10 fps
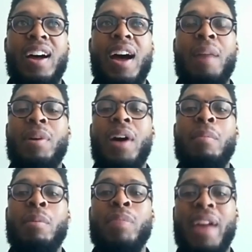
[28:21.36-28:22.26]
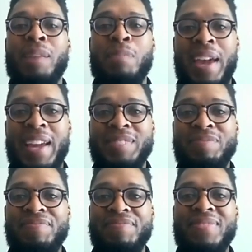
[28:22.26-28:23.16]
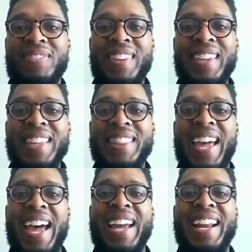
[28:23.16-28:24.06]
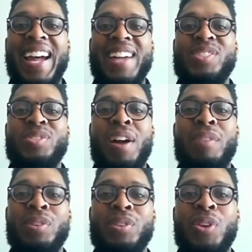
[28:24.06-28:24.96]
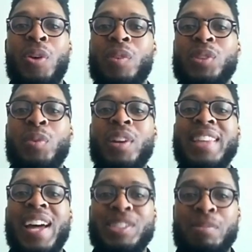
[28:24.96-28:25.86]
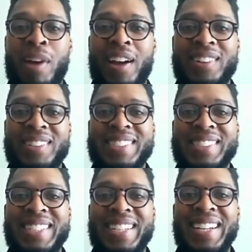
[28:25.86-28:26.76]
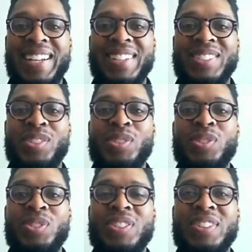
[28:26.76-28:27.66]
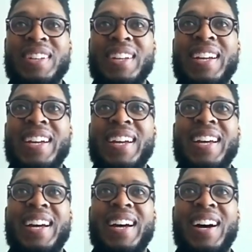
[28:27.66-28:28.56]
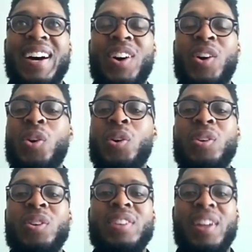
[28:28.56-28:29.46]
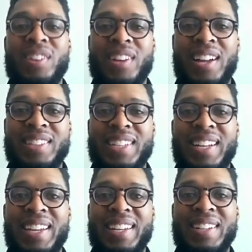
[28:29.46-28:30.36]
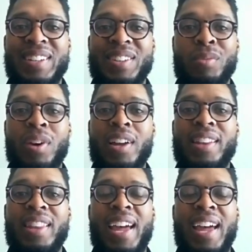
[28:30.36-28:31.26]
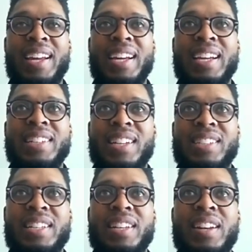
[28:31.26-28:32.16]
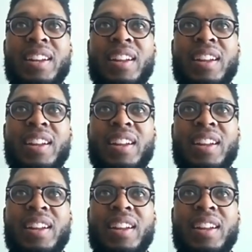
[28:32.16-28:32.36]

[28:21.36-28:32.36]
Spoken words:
I'm a Black man that has traveled over 20,000 miles to a whole nother continent, one that doesn't,